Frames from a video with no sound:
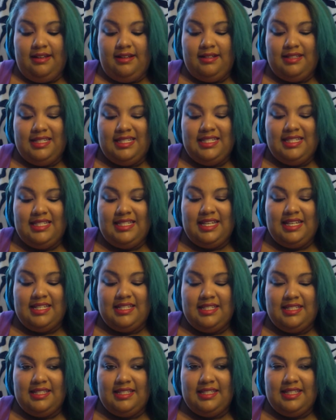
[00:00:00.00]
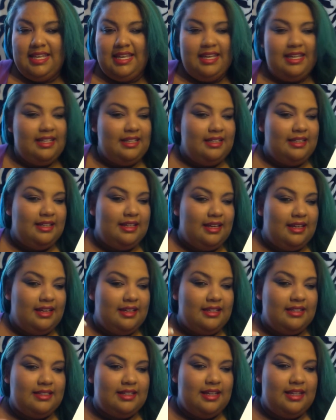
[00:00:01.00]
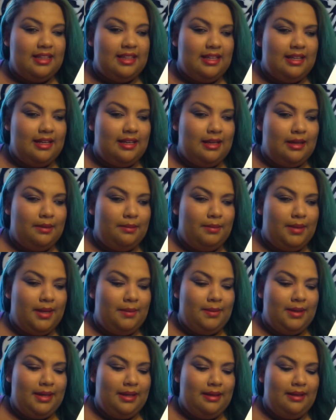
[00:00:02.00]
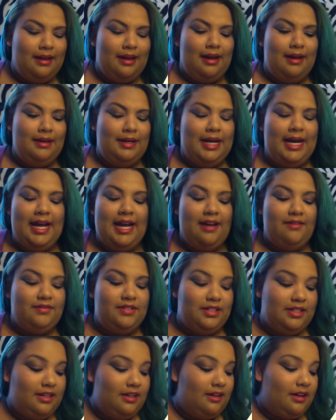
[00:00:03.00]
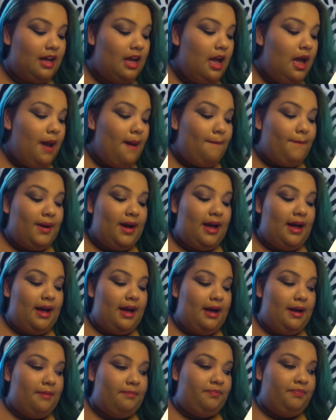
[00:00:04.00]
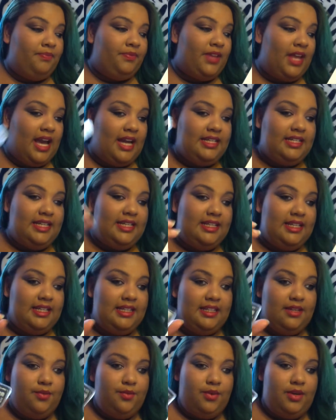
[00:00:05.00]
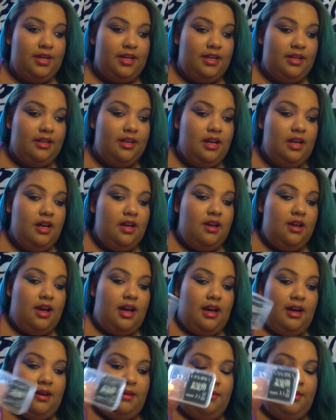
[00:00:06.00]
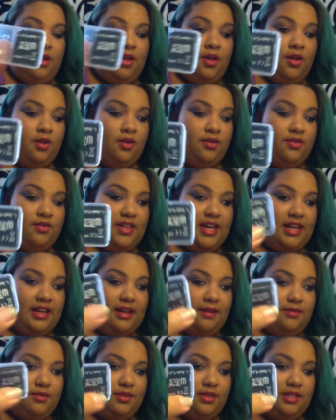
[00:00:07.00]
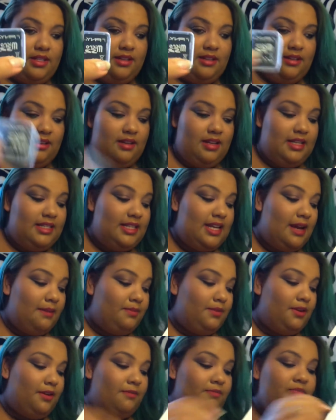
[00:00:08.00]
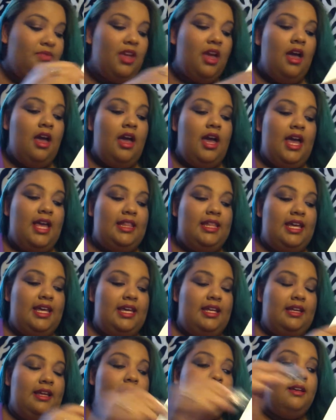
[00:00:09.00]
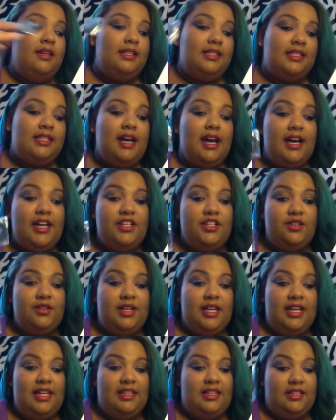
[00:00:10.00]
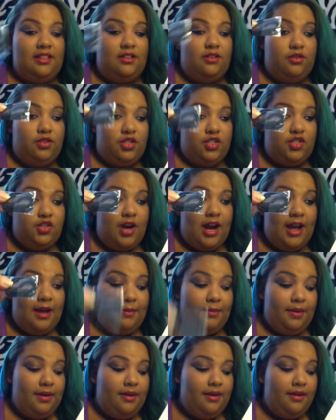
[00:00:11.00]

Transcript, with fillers: 16 gigs, I think. Maybe. I, I have to look. But um, I did get the one. Um, that comes with the adapter. And then inside you get the little strap,